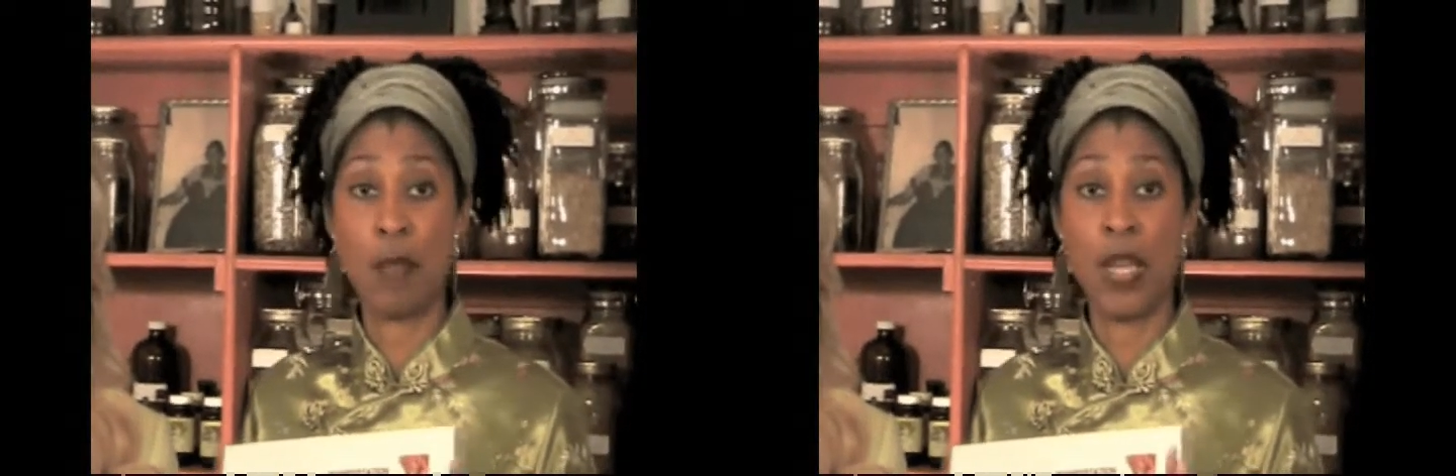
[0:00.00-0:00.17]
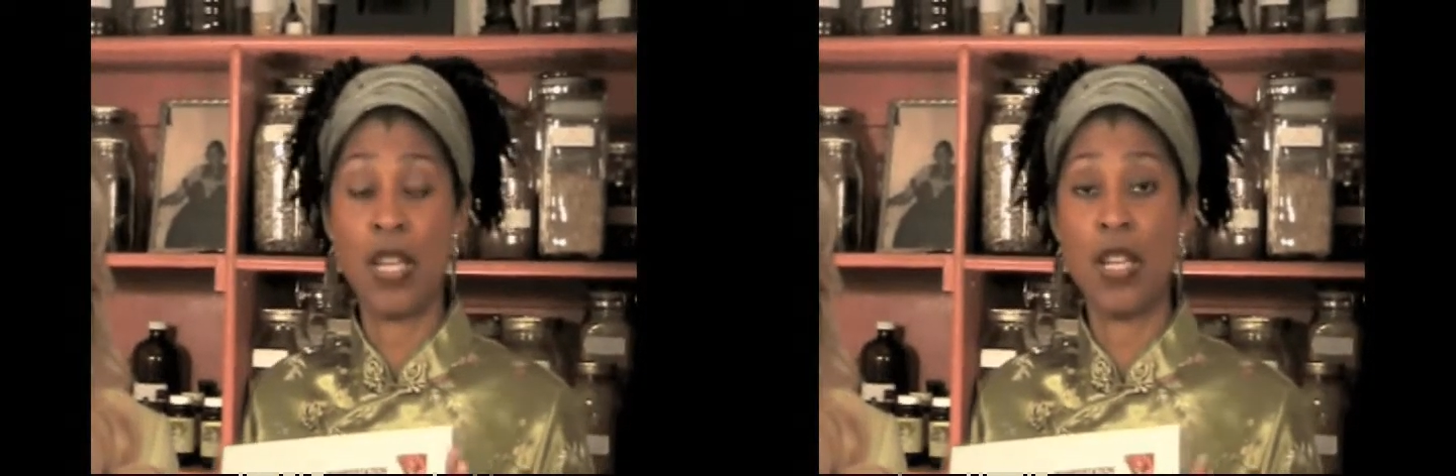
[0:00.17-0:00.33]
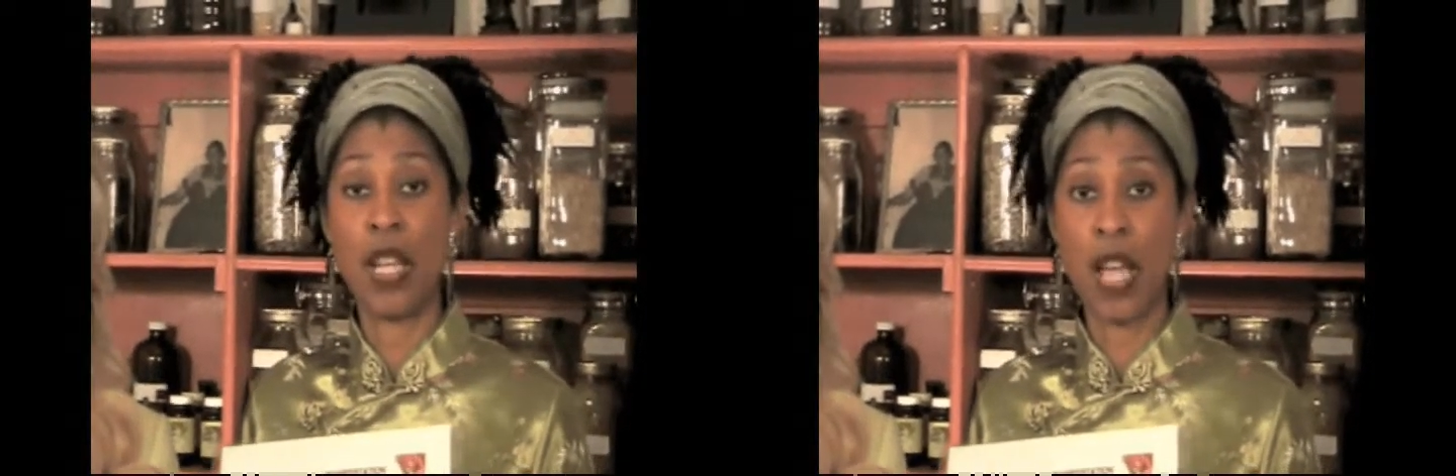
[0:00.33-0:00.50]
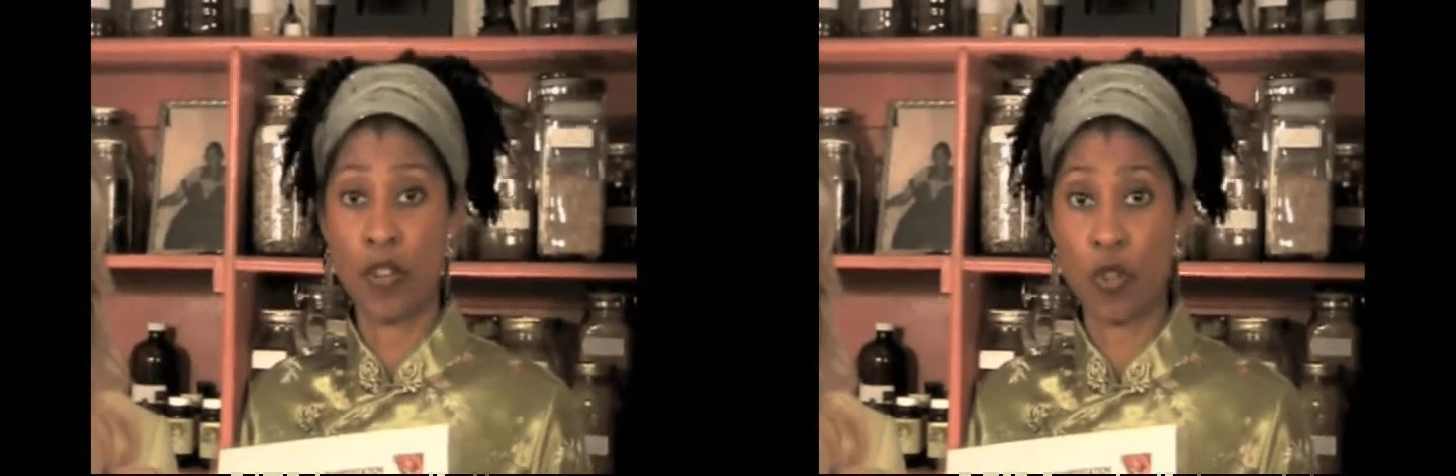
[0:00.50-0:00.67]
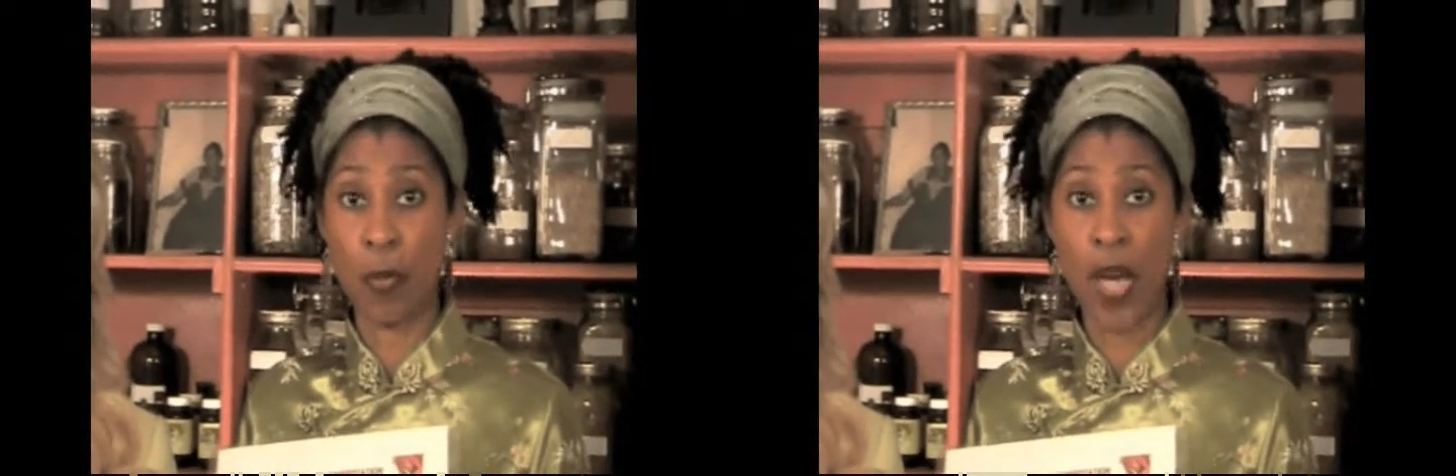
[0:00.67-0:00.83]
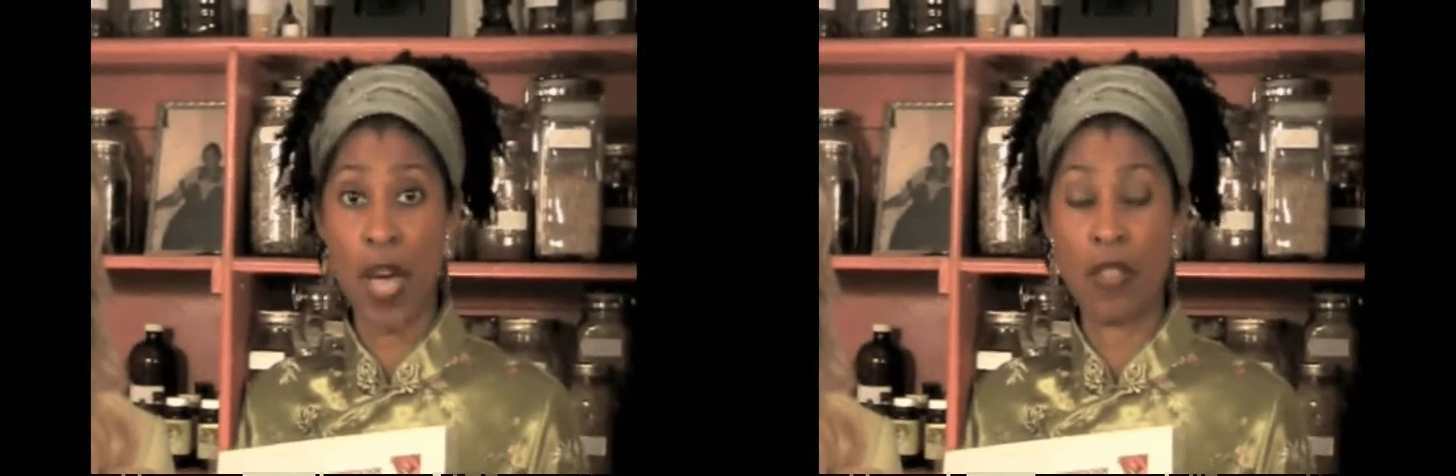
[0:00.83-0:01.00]
many
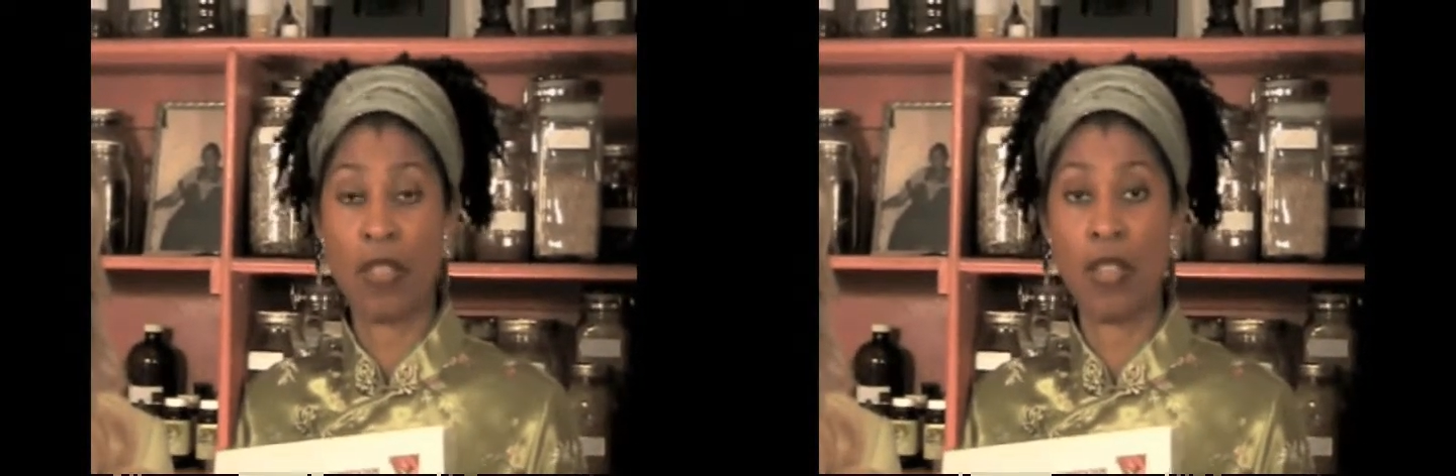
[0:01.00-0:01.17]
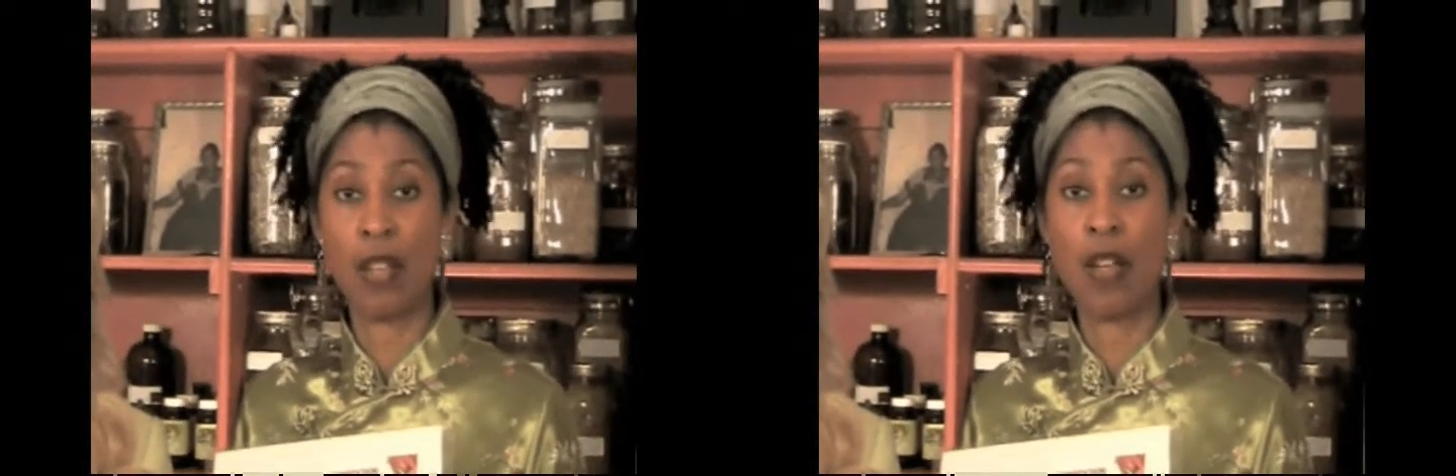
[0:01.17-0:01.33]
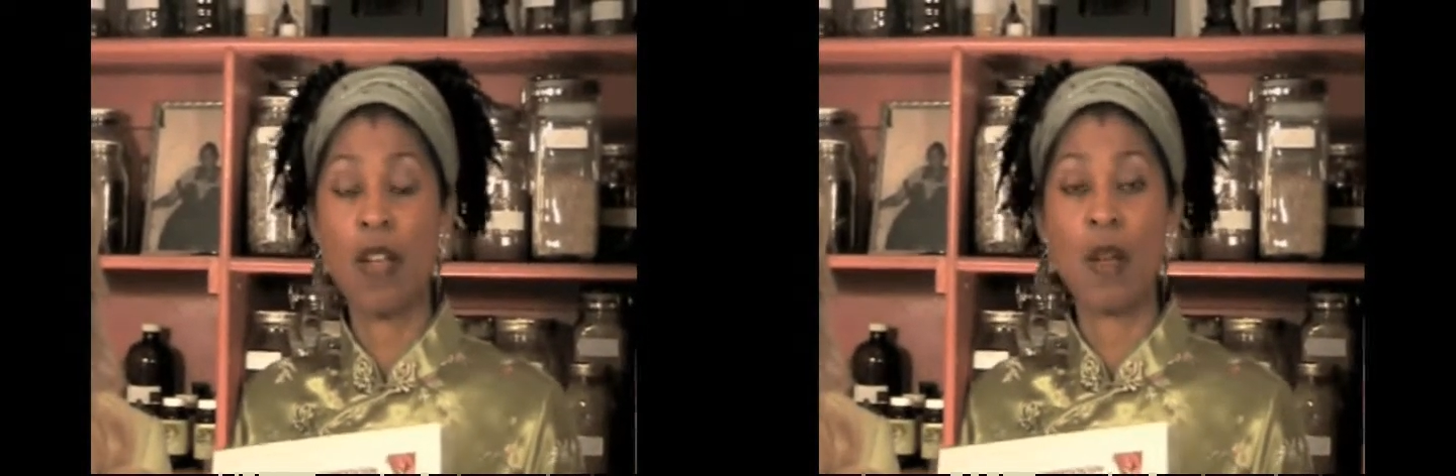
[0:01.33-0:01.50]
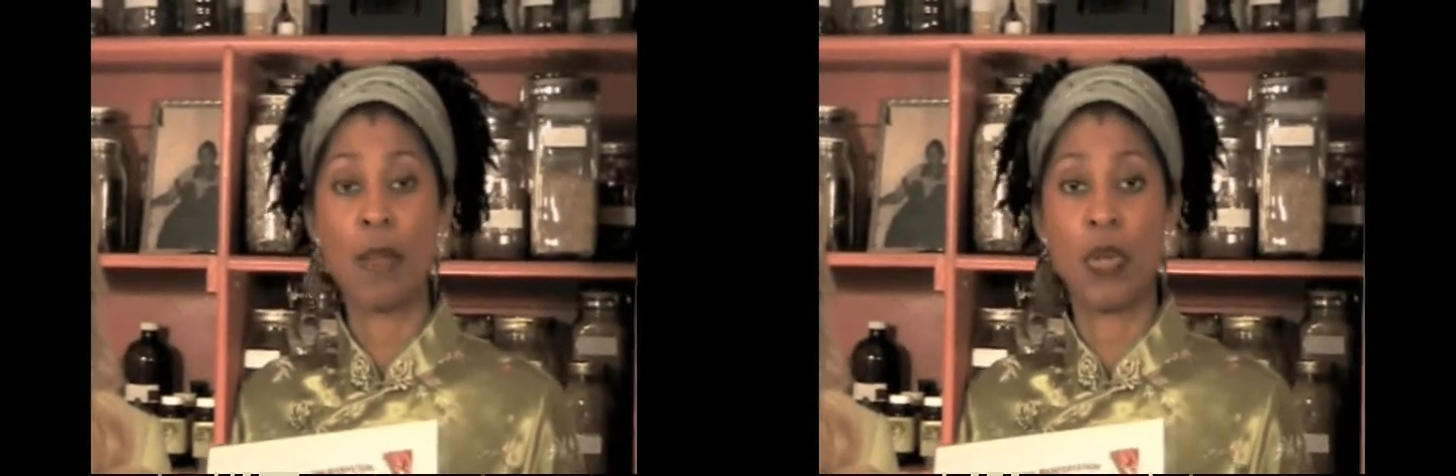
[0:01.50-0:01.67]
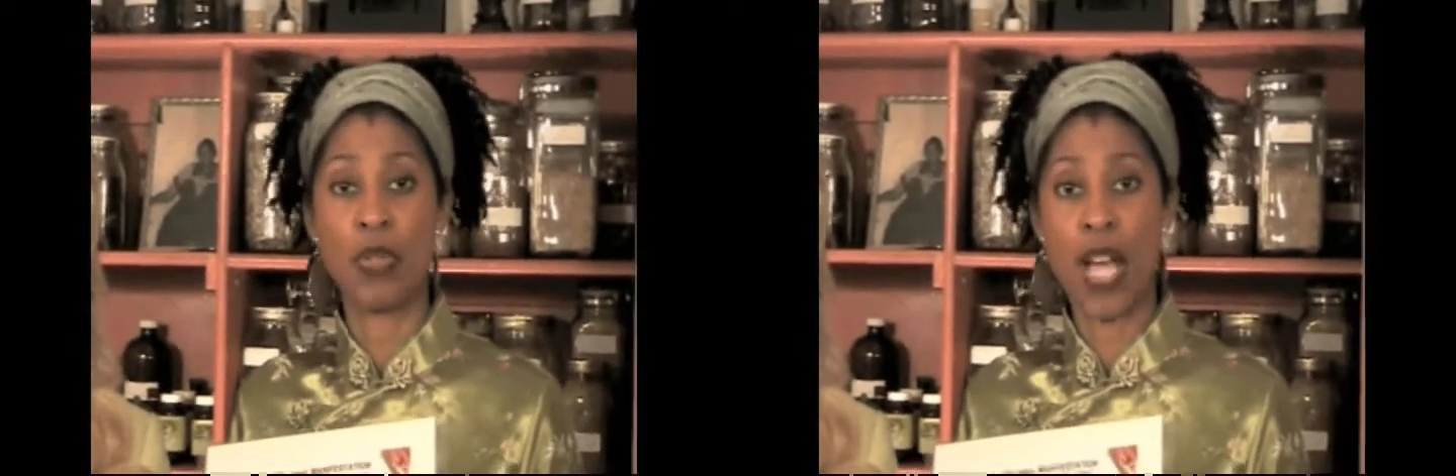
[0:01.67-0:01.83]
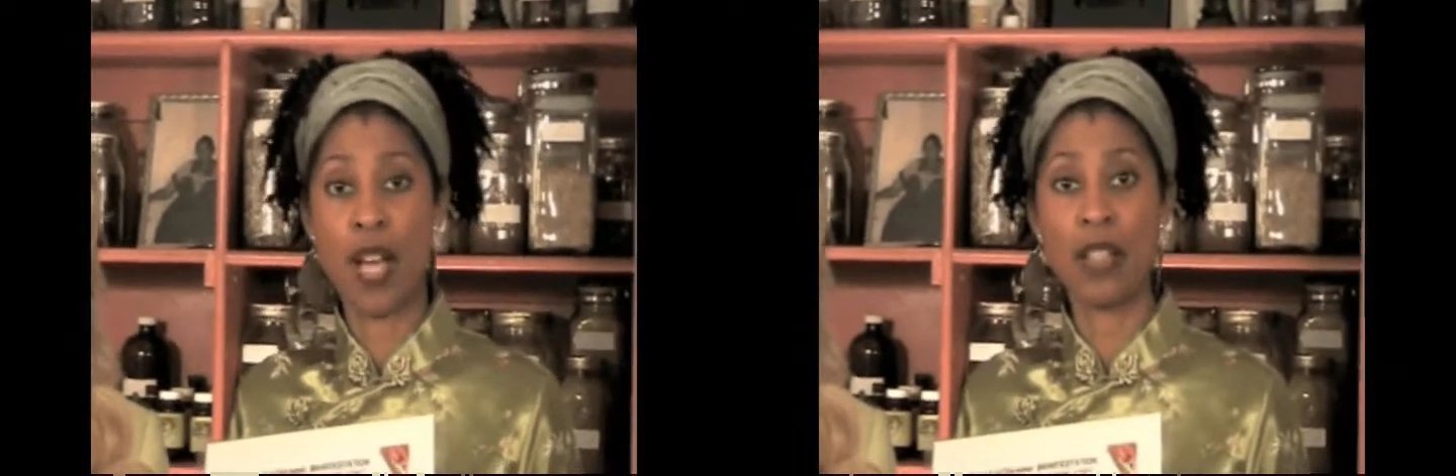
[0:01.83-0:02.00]
naturopathic
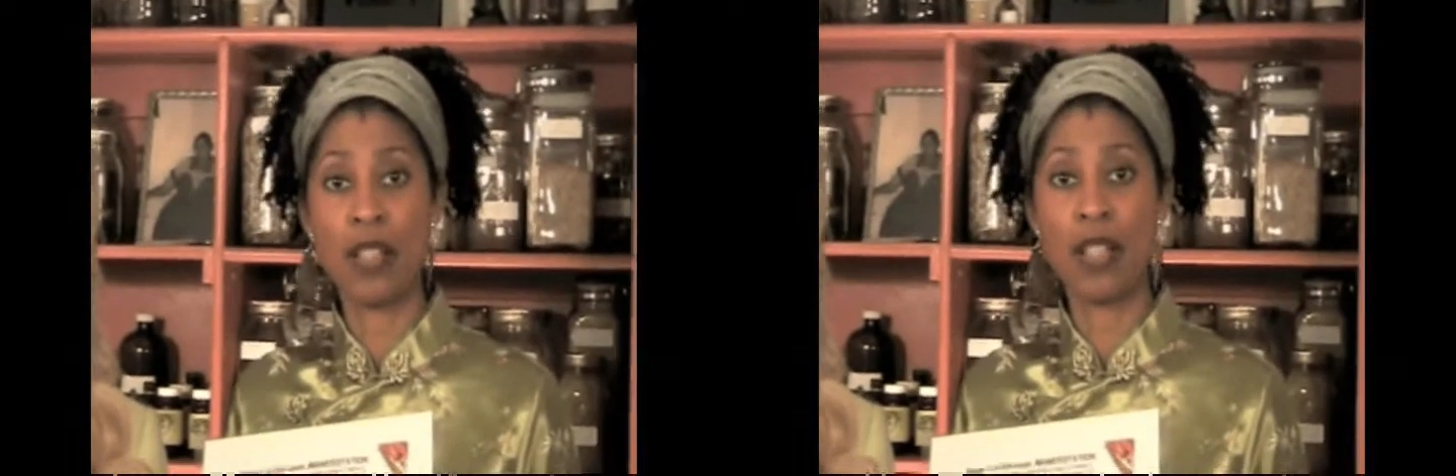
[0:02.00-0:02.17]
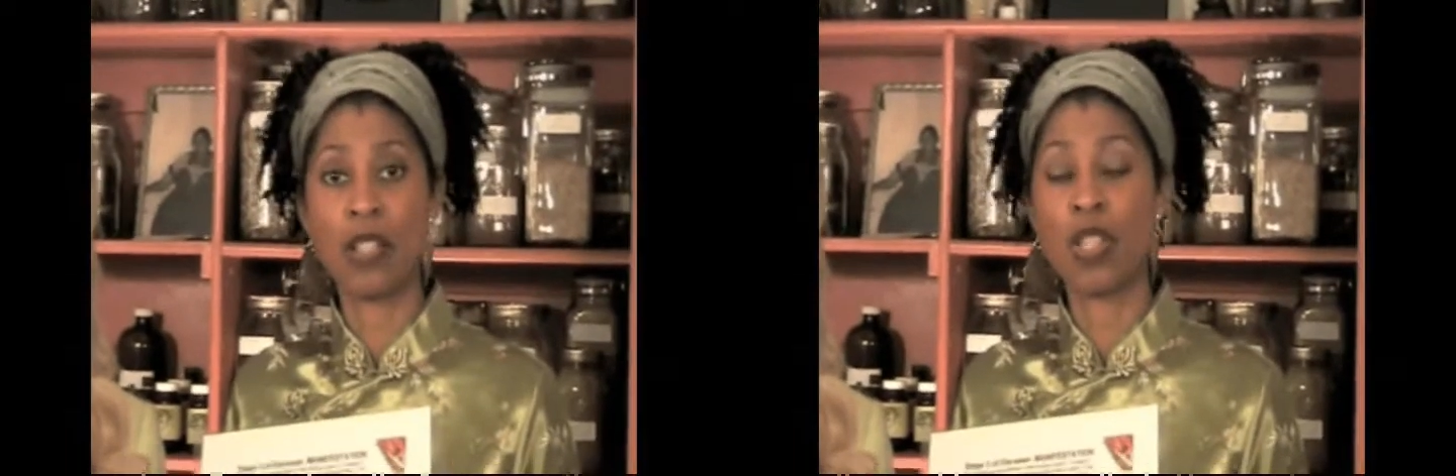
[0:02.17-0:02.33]
modalities,